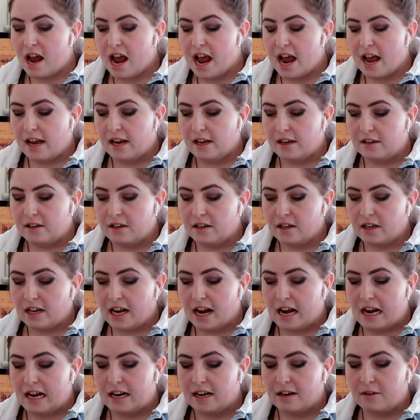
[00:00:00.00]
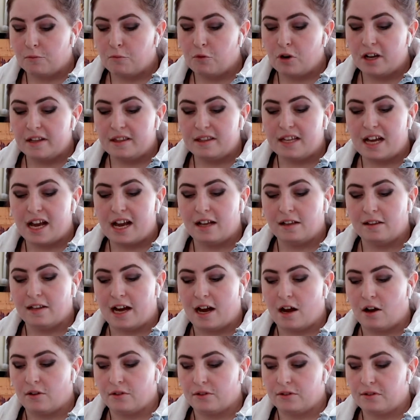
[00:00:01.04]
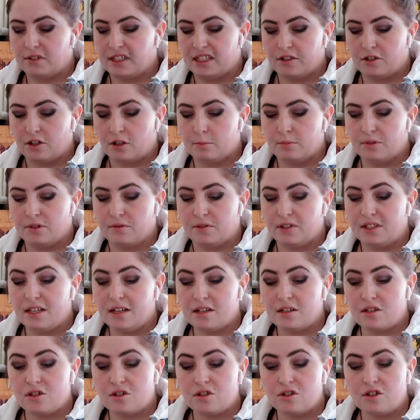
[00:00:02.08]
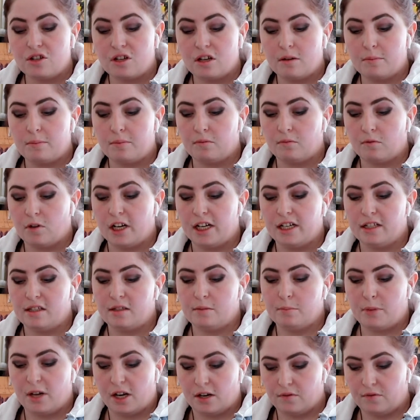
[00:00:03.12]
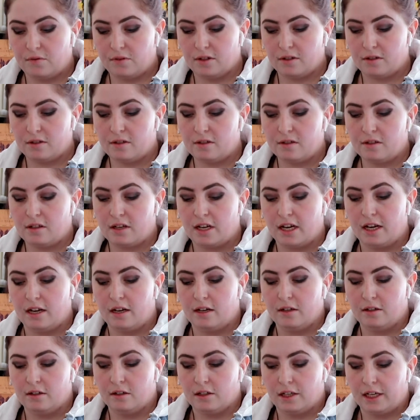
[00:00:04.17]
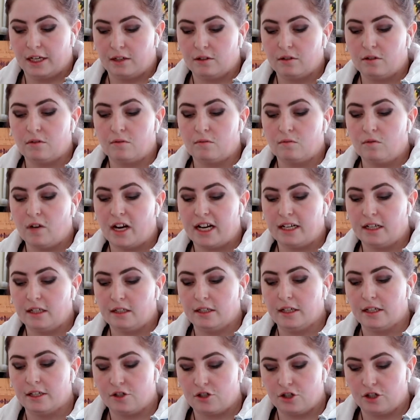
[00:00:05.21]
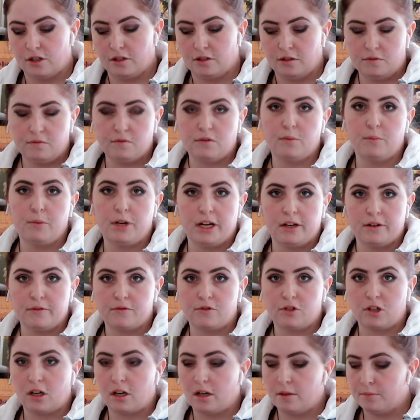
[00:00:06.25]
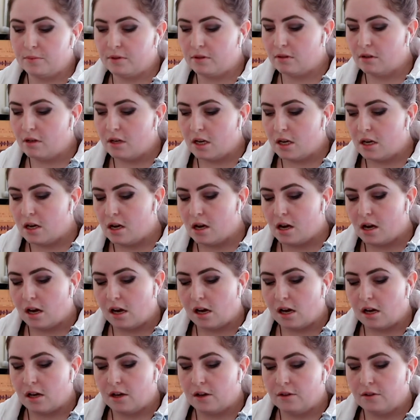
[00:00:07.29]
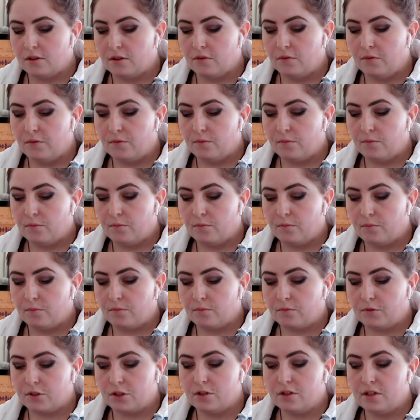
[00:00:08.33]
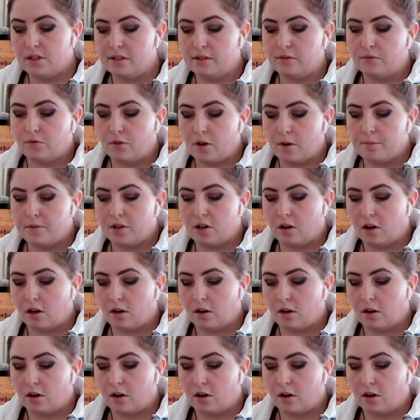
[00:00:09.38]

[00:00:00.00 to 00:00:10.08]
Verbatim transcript: and what that allows in terms of citizenship, rights, benefits, and like recognition from native tribes. Uh, the f- so this is from the